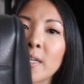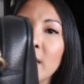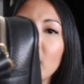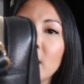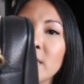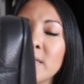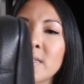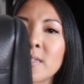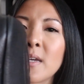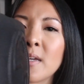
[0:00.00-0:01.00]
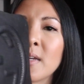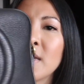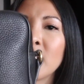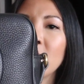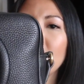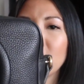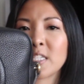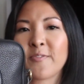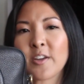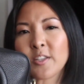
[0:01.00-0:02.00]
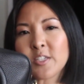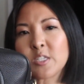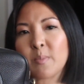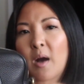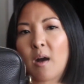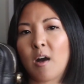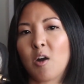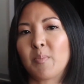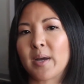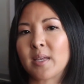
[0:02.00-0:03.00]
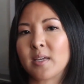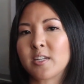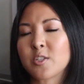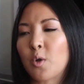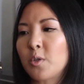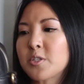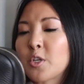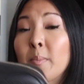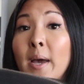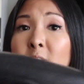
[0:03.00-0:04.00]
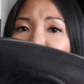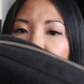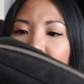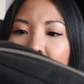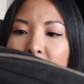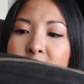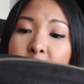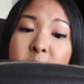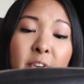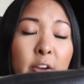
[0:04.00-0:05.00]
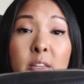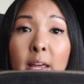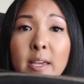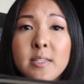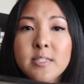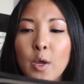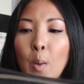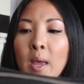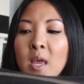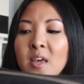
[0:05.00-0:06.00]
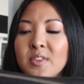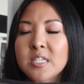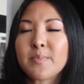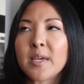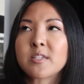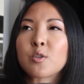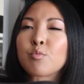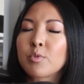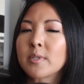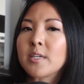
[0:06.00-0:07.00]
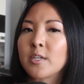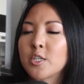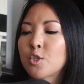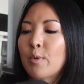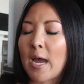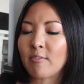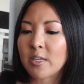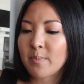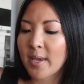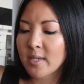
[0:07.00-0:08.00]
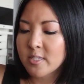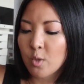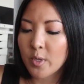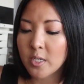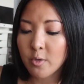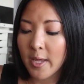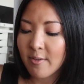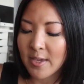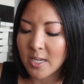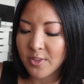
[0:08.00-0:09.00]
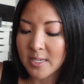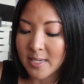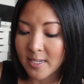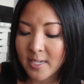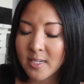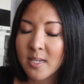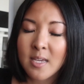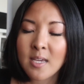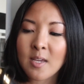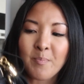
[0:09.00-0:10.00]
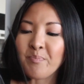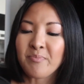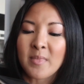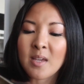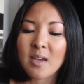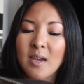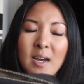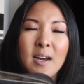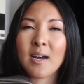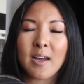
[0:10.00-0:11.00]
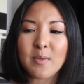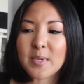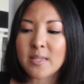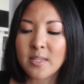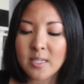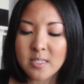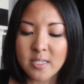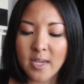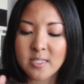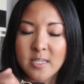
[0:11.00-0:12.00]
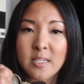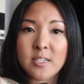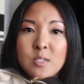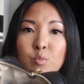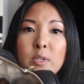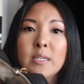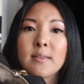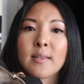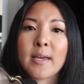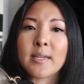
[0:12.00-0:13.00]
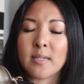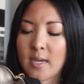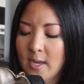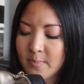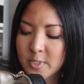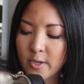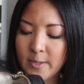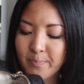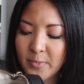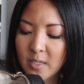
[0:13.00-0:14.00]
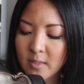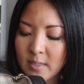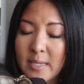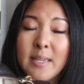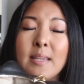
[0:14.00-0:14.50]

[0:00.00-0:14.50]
at it, it's fairly small, but it just holds so much. And like I said, it's very light, so this makes a really good traveling bag. So when you don't have anything in it, I mean, the inside's like this really light, like